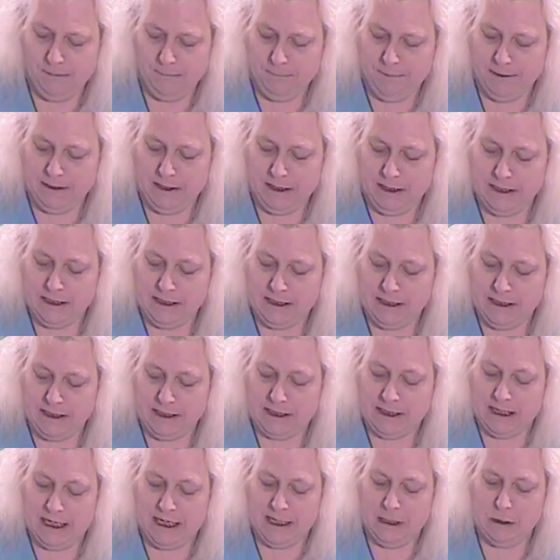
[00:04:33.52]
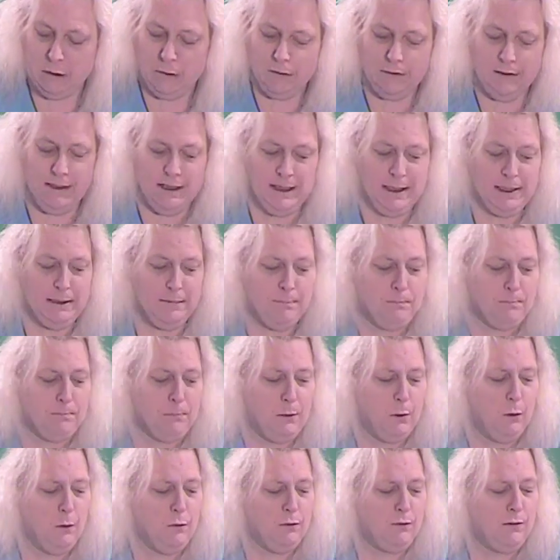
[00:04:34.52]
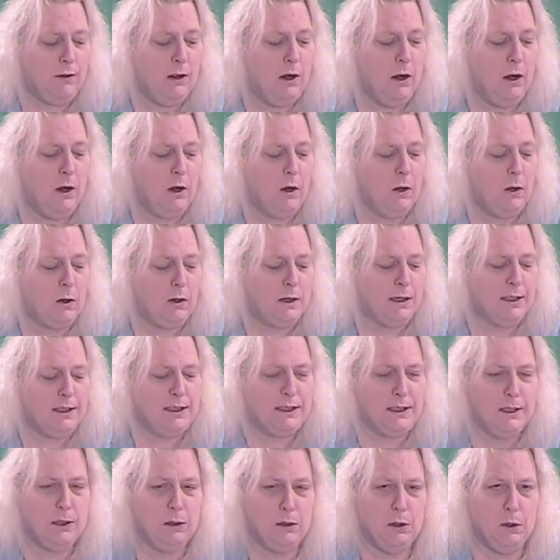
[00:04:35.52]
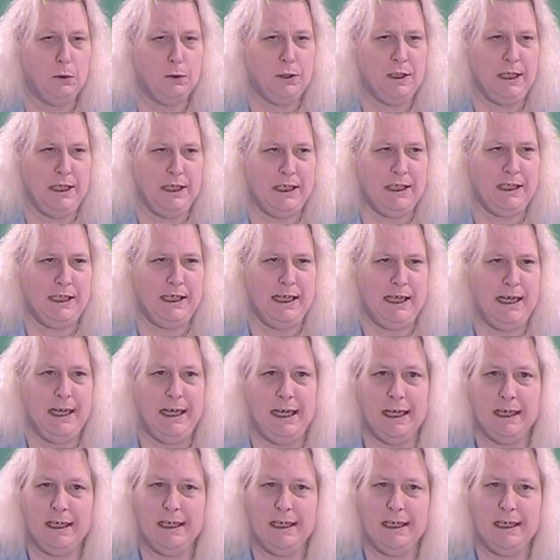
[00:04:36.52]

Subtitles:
because I don't think both are considered OTC,